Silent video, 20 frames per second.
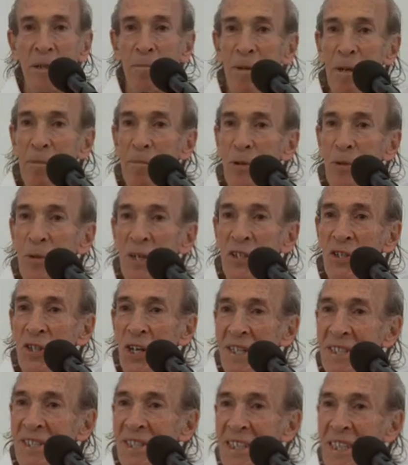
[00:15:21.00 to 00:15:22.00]
people who were
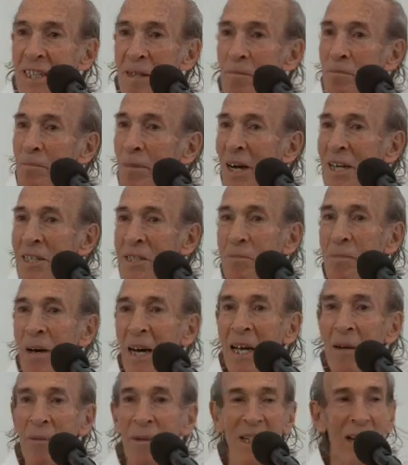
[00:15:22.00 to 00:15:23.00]
chasing him passed
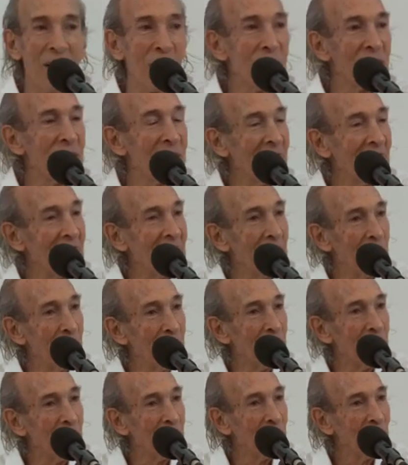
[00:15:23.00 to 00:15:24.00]
by without seeing
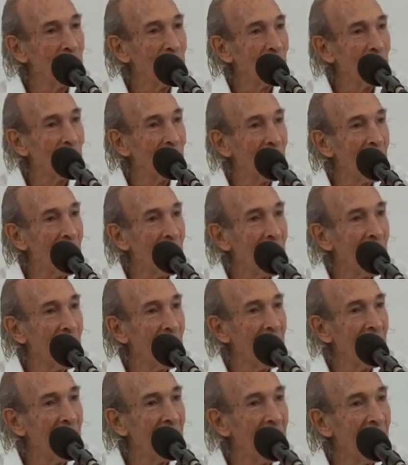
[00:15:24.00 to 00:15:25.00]
him,
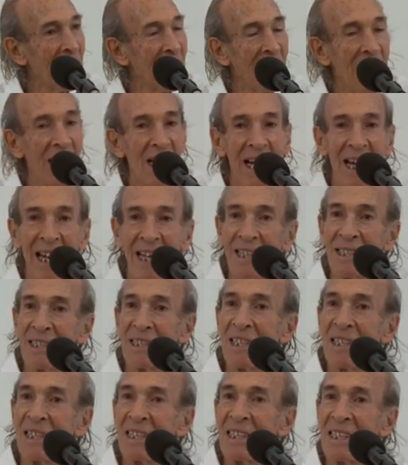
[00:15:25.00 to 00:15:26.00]

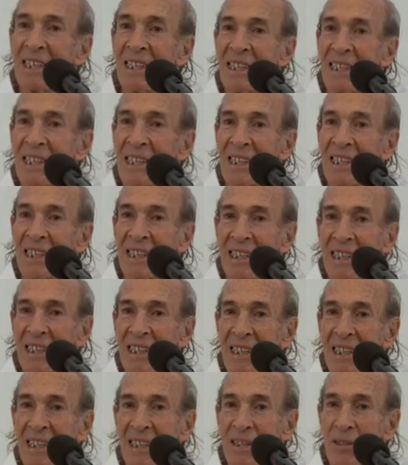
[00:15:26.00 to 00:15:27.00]
and
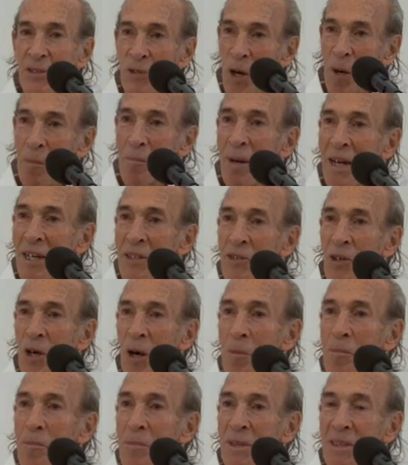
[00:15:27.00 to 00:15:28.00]
drop by
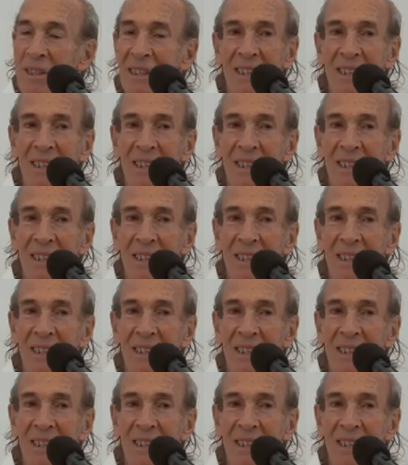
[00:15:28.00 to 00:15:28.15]
drop,